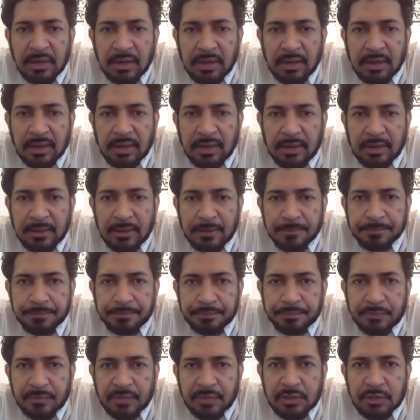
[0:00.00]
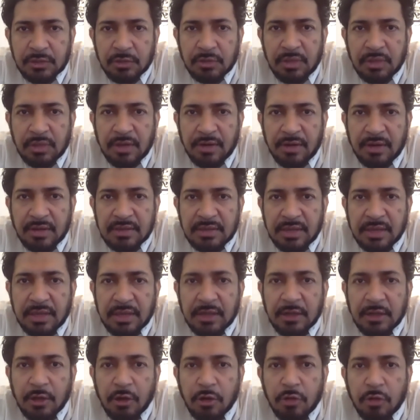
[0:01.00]
So there is a
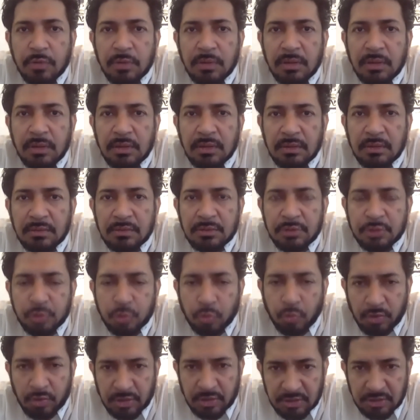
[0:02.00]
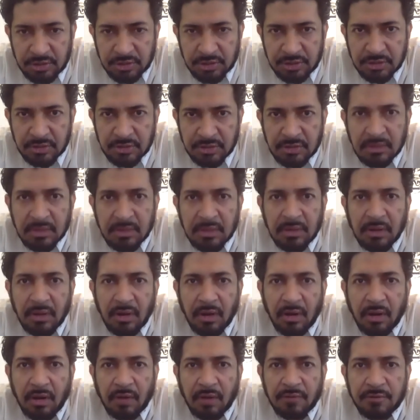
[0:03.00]
global shortage
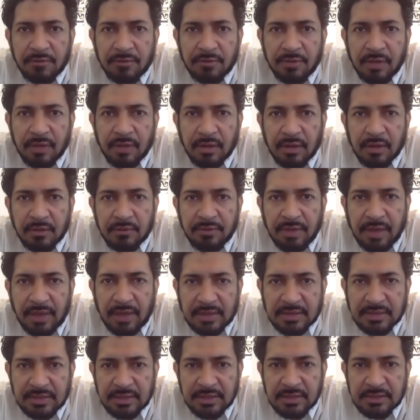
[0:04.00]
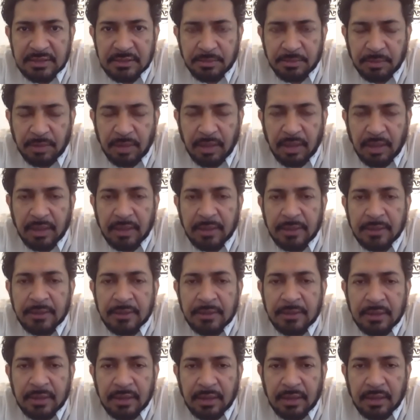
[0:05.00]
of vaccine supply.
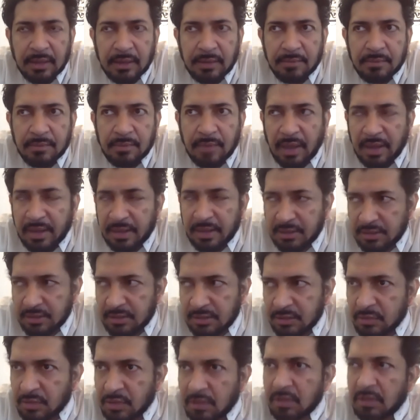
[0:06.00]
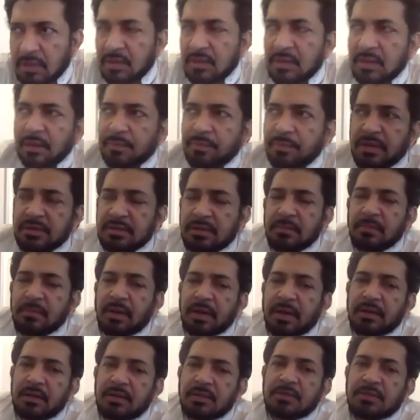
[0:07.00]
You heard that President
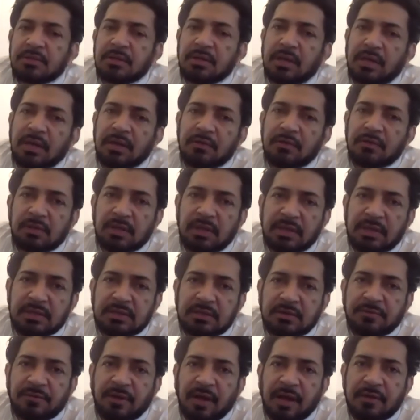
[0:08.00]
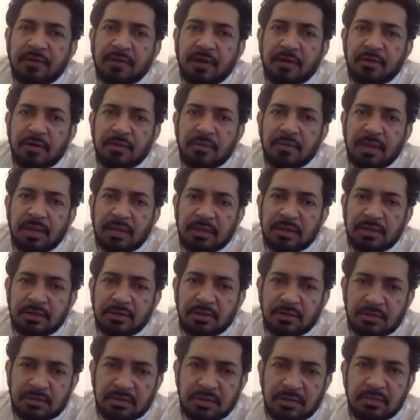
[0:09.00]
Biden today released 500 million
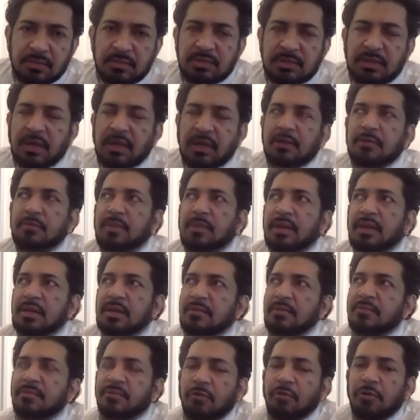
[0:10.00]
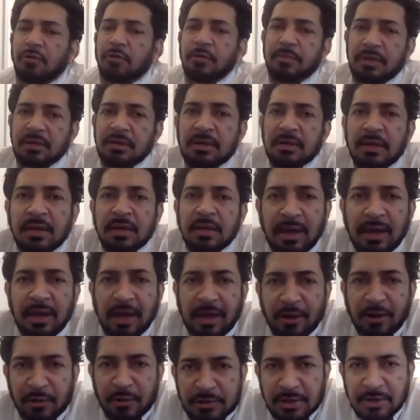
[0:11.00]
doses, which I commend him for, but
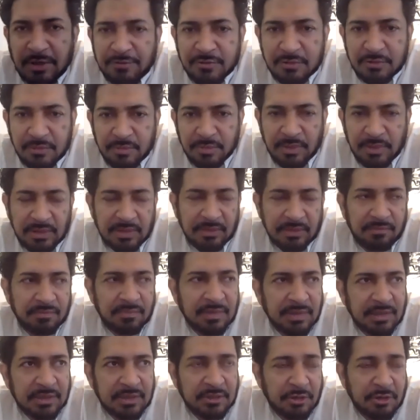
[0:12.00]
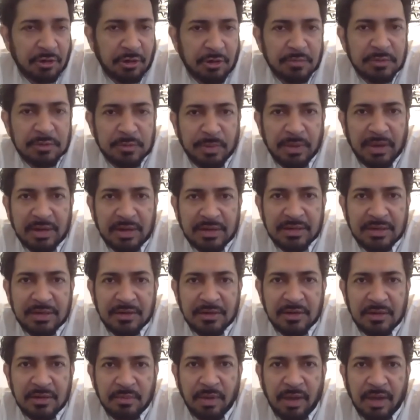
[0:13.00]
I also have to be circumspect
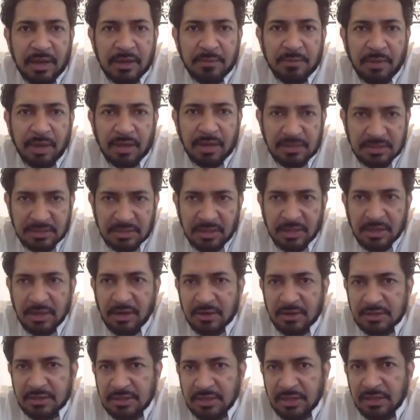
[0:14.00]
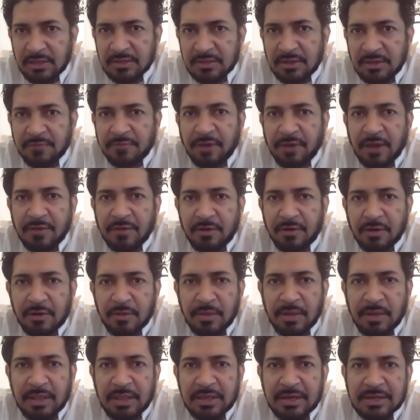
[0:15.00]
and remind us and ourselves that
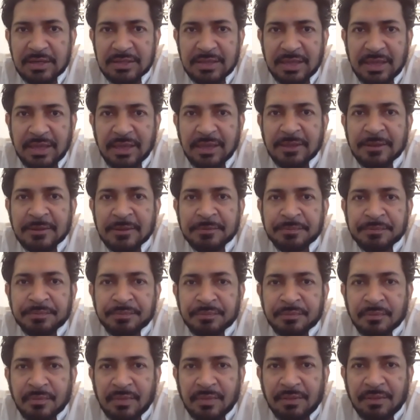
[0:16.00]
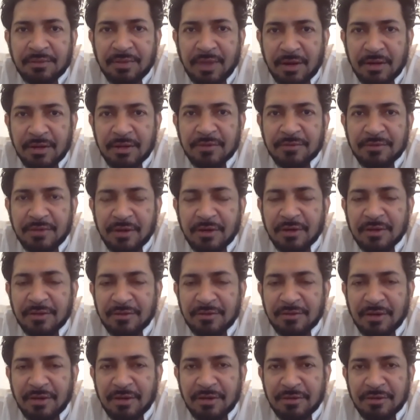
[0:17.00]
500 million is a very, very,
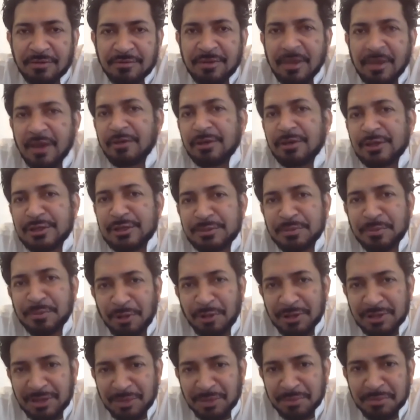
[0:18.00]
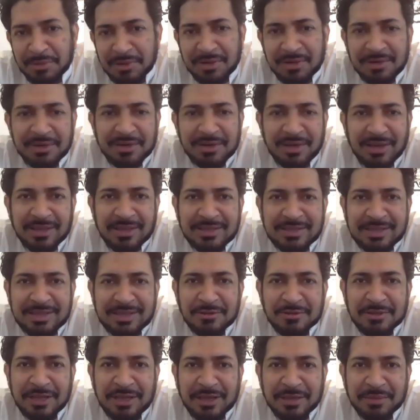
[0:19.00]
very, very small number. It
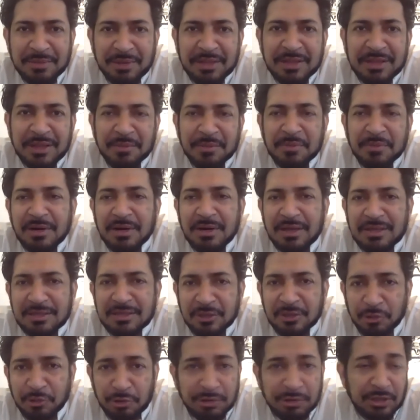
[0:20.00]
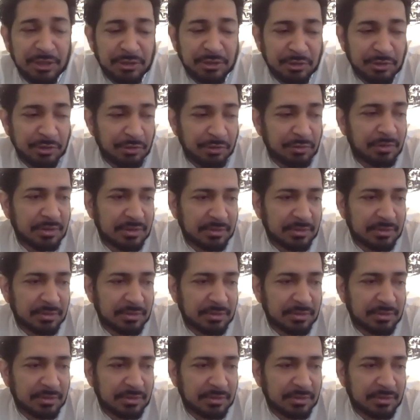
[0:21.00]
sounds like a big number, and it's a good thing to do.